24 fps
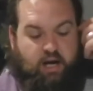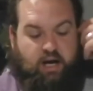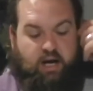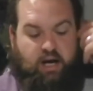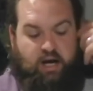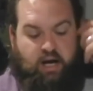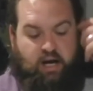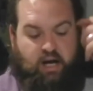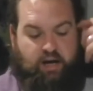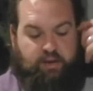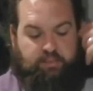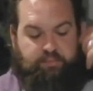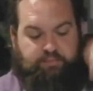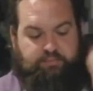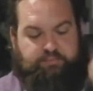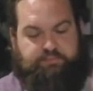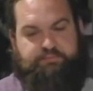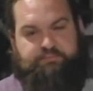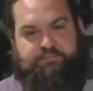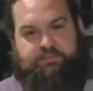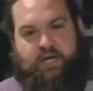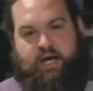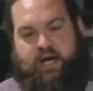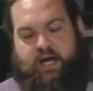
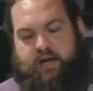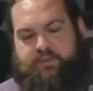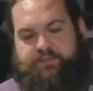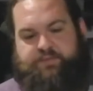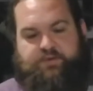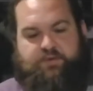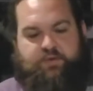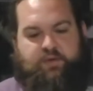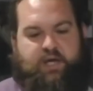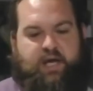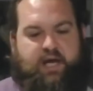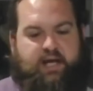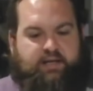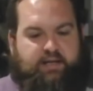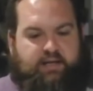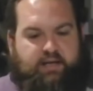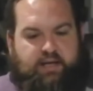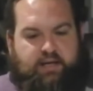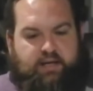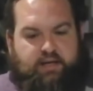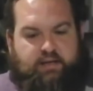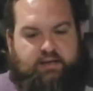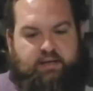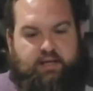I absolutely had to
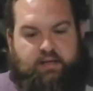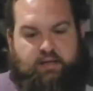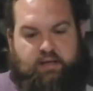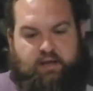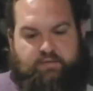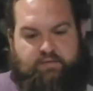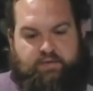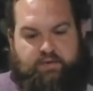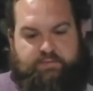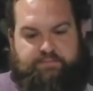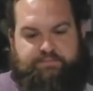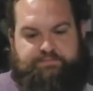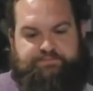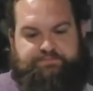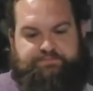get it. I love it.